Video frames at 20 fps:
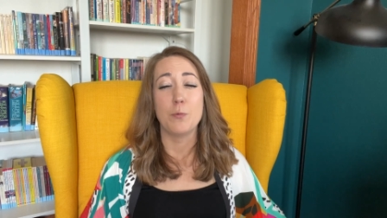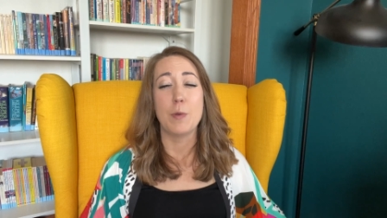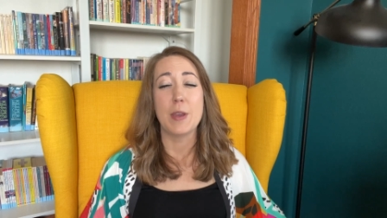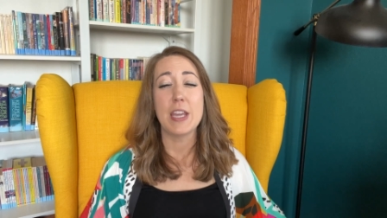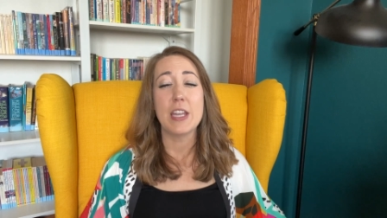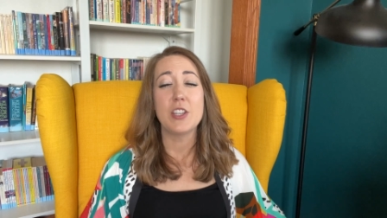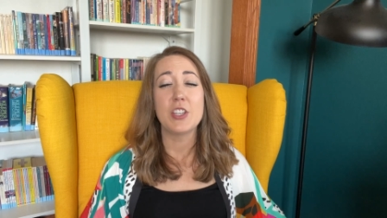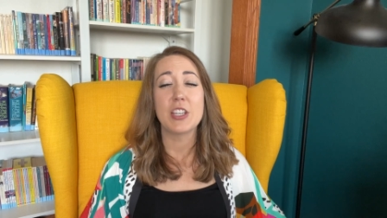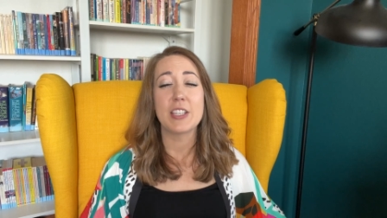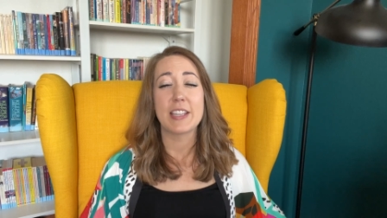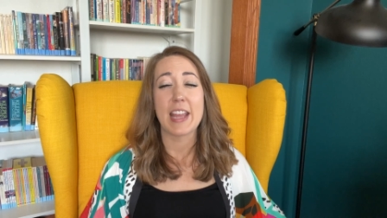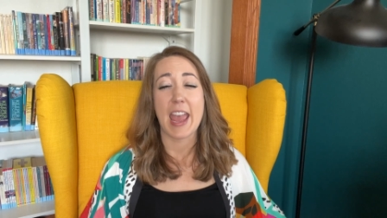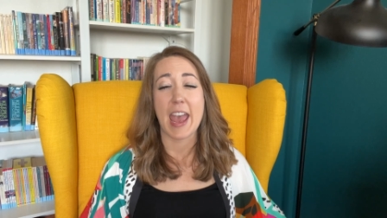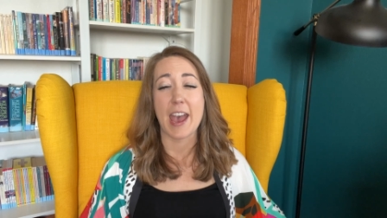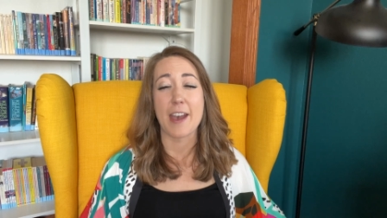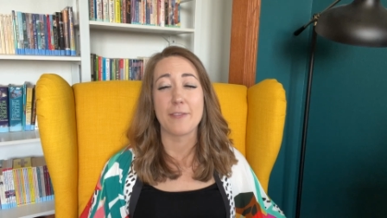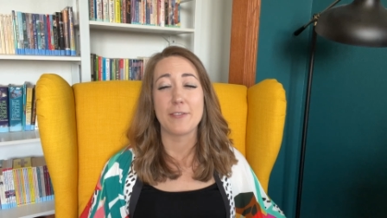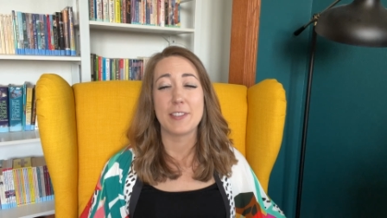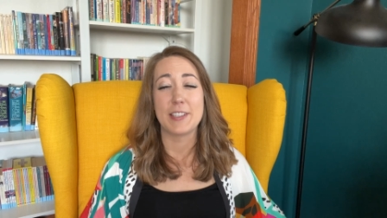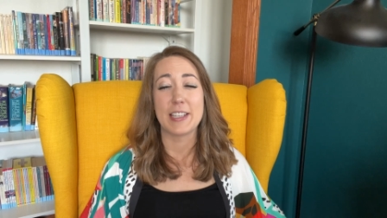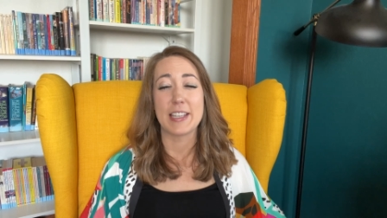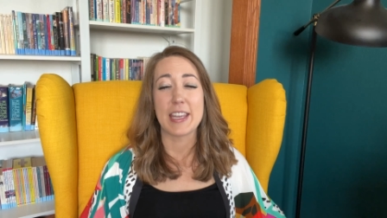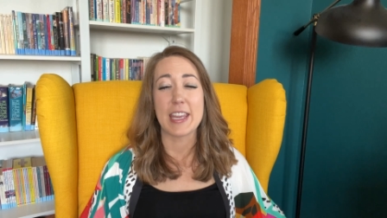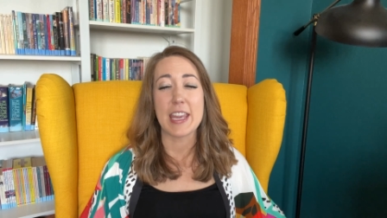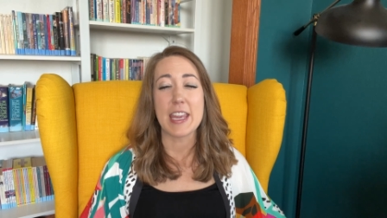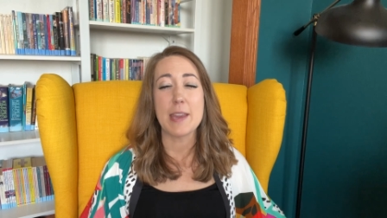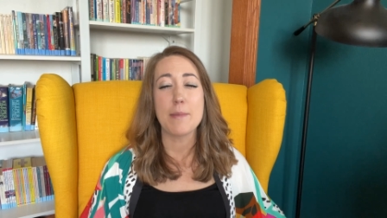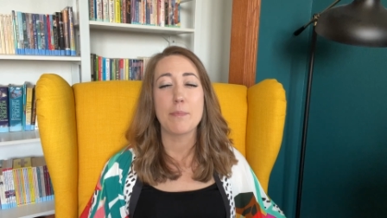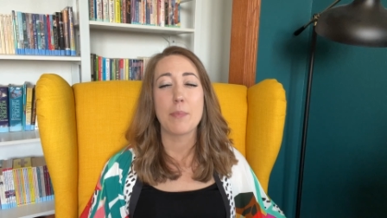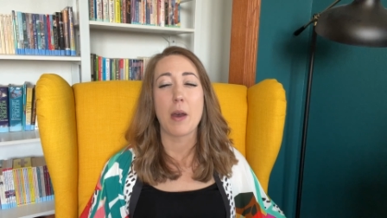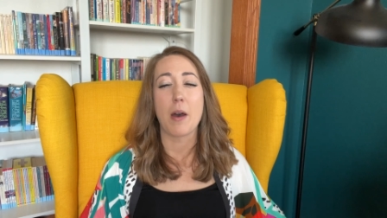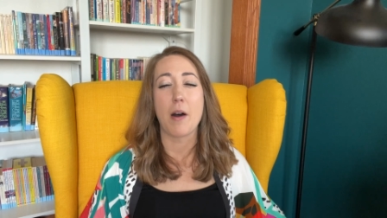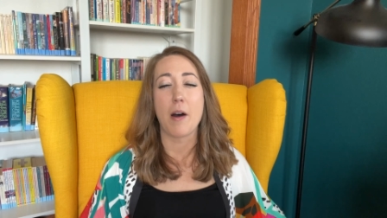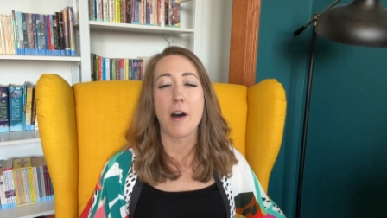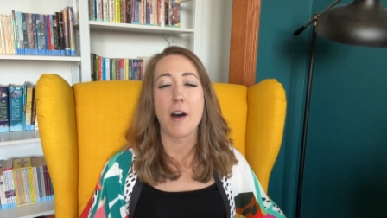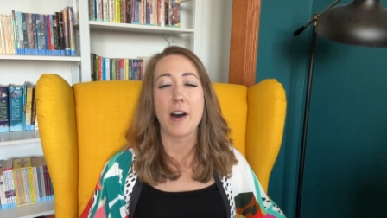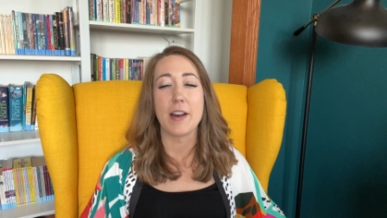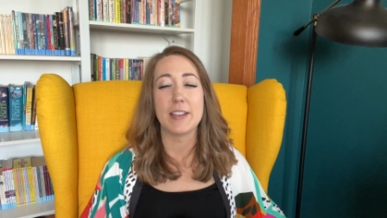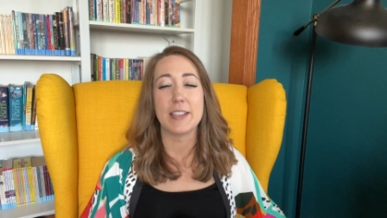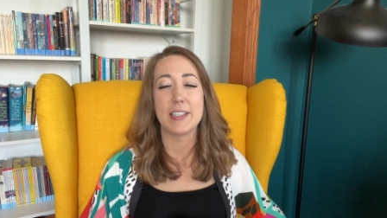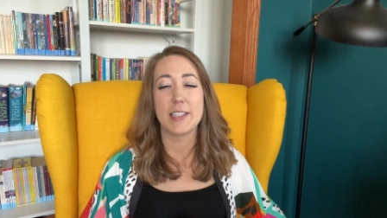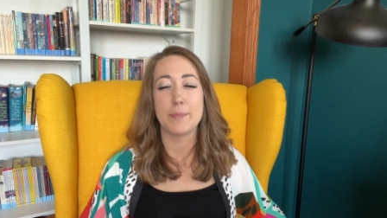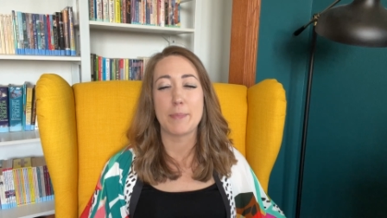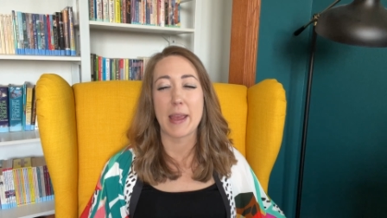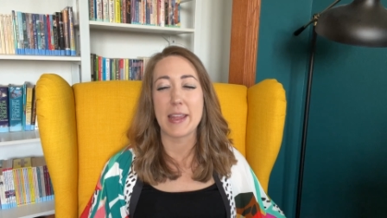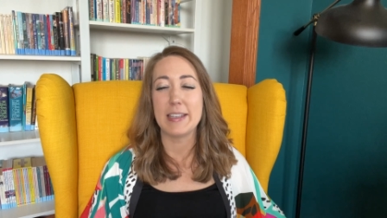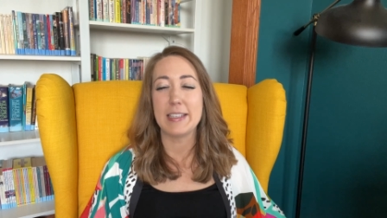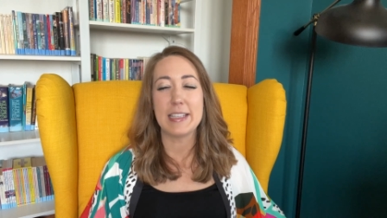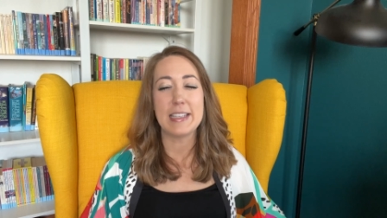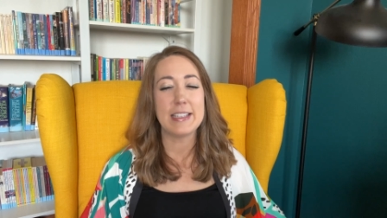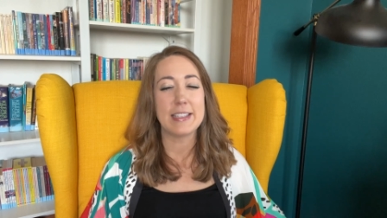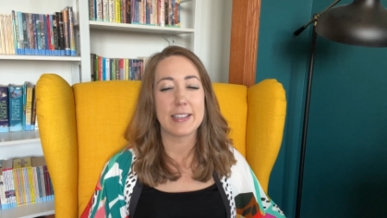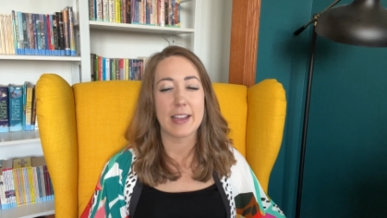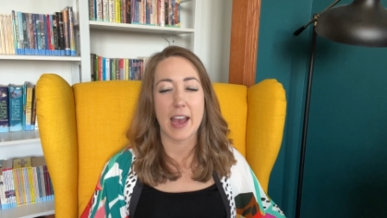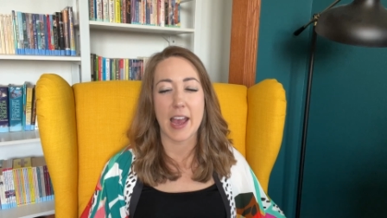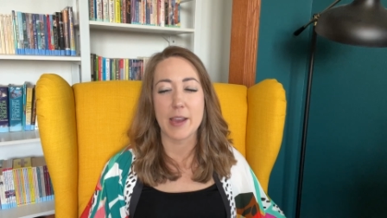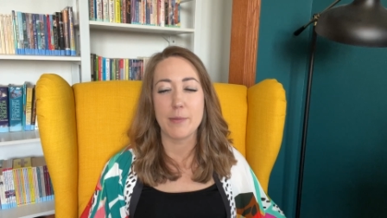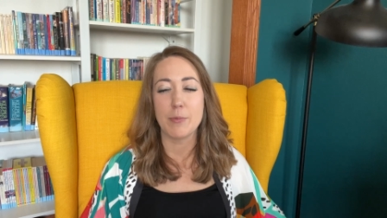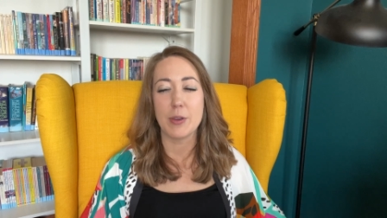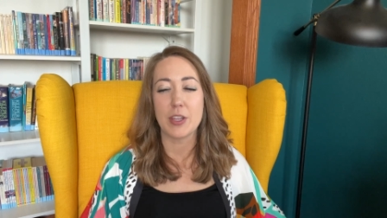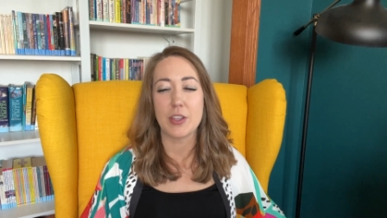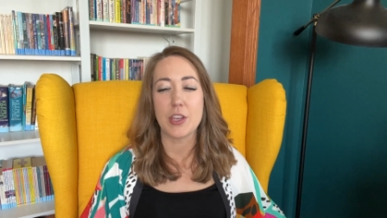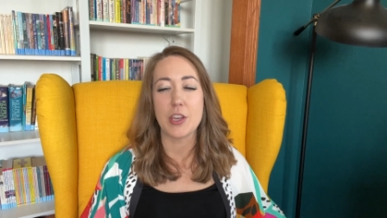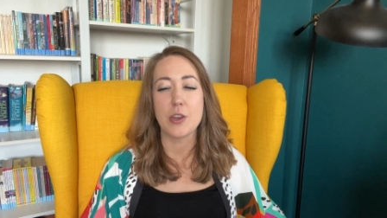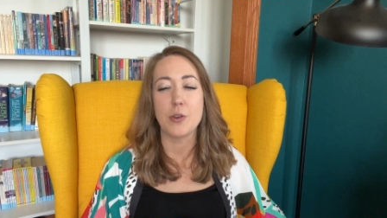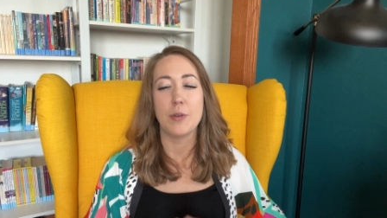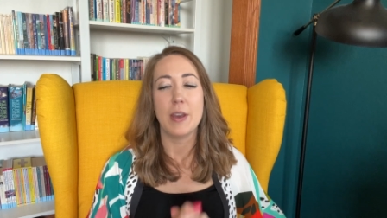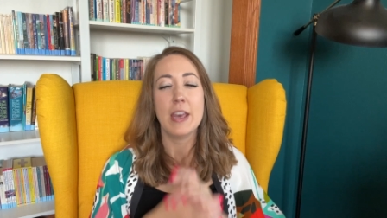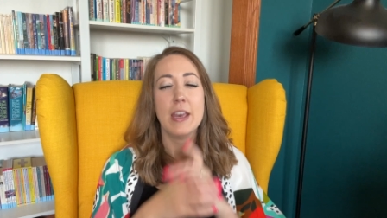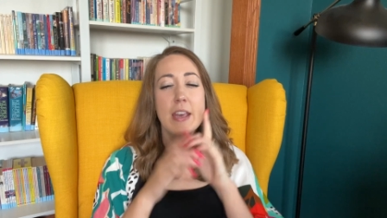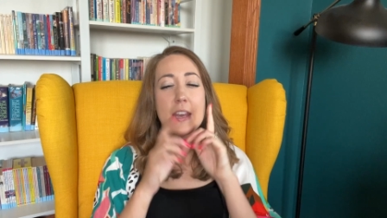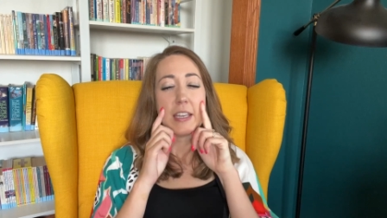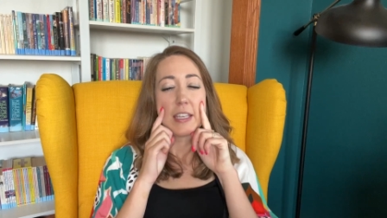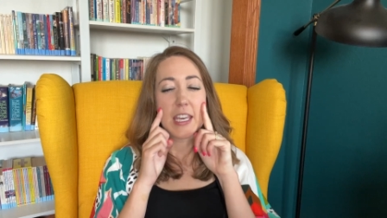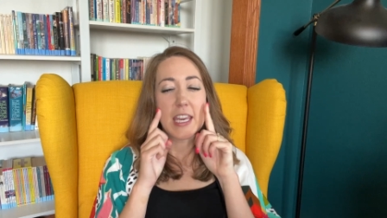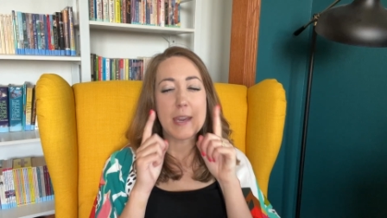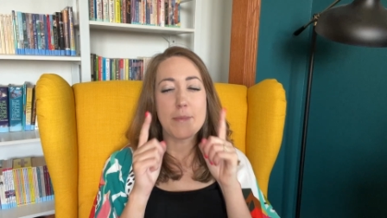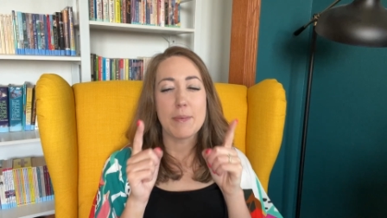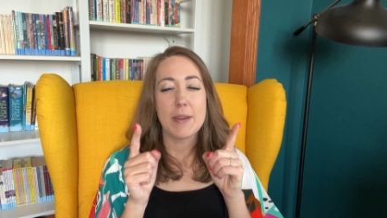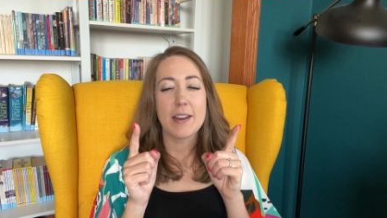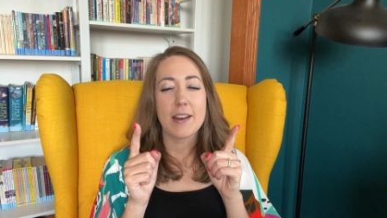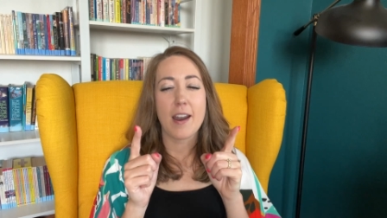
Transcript: We just have to keep on spending time with you, keeping